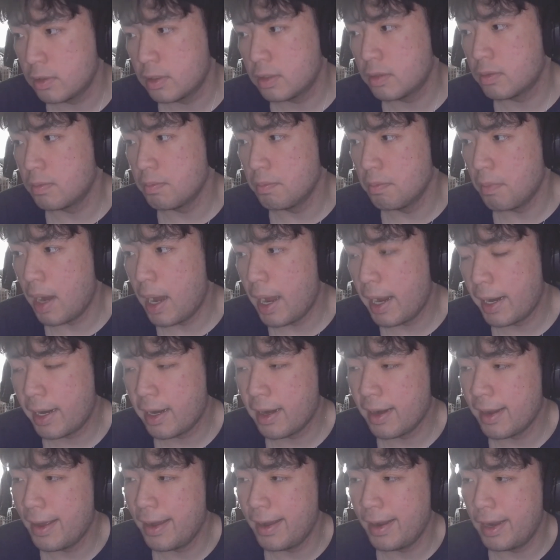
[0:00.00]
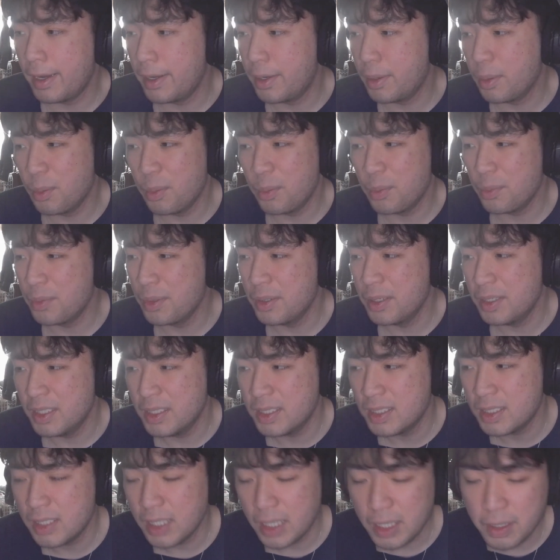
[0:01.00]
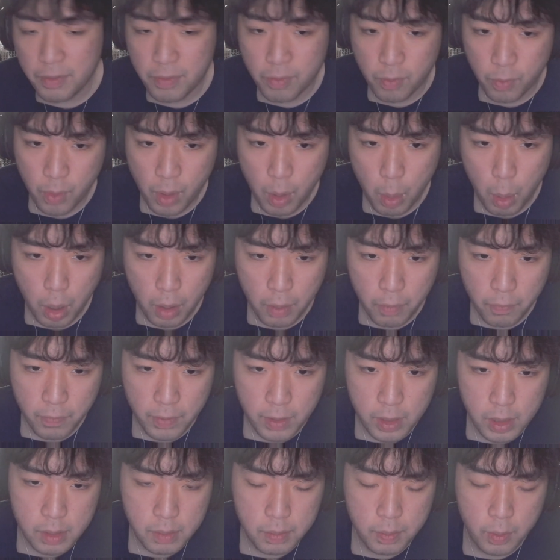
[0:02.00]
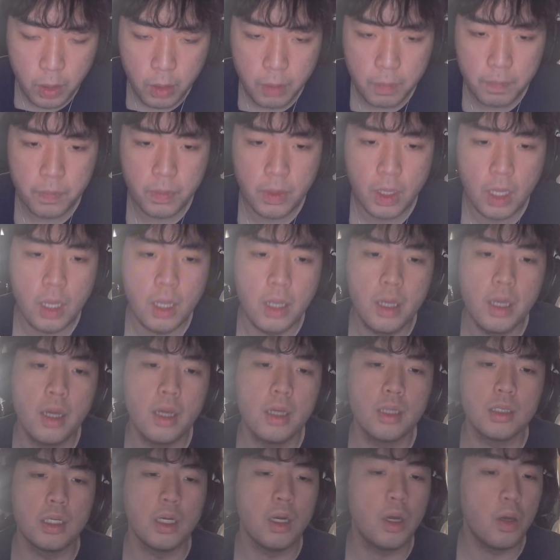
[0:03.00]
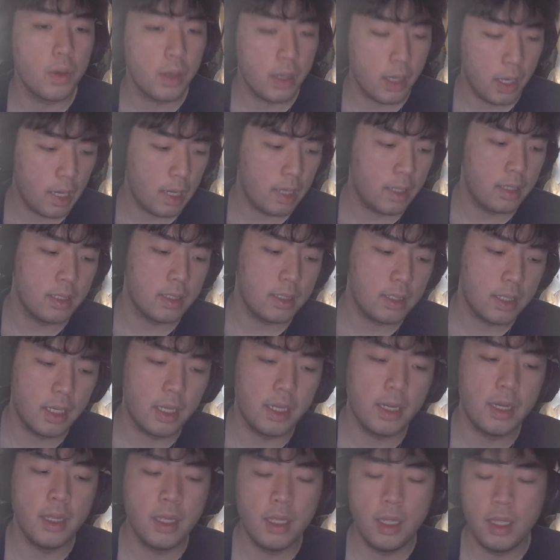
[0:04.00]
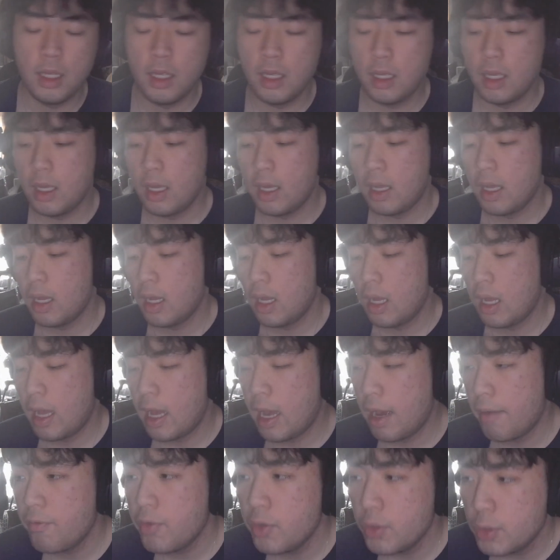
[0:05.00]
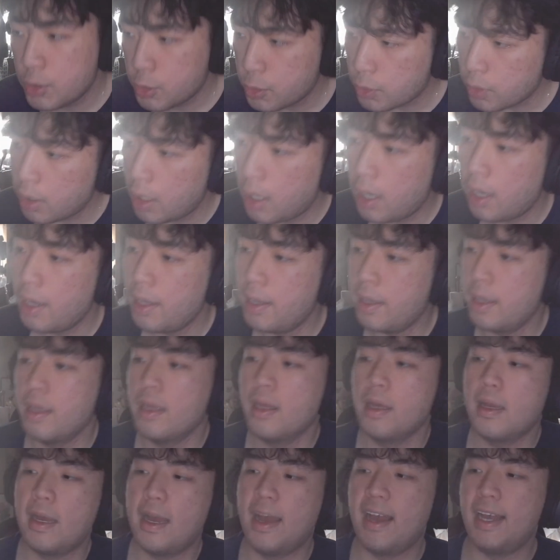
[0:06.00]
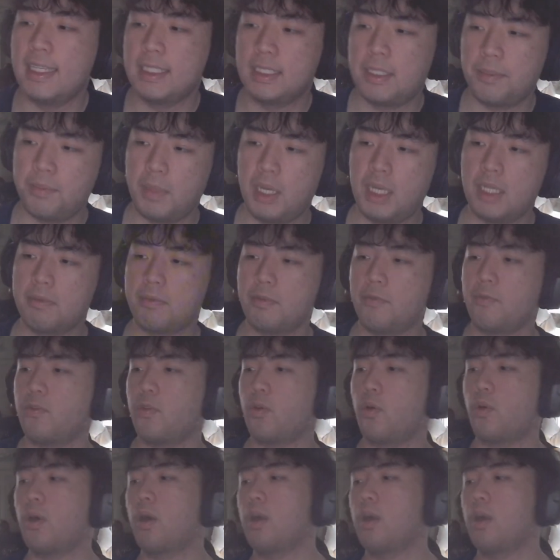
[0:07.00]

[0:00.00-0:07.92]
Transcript: my client don't receive well on Facebook. I said, okay, I understand. Have you tried SMS before?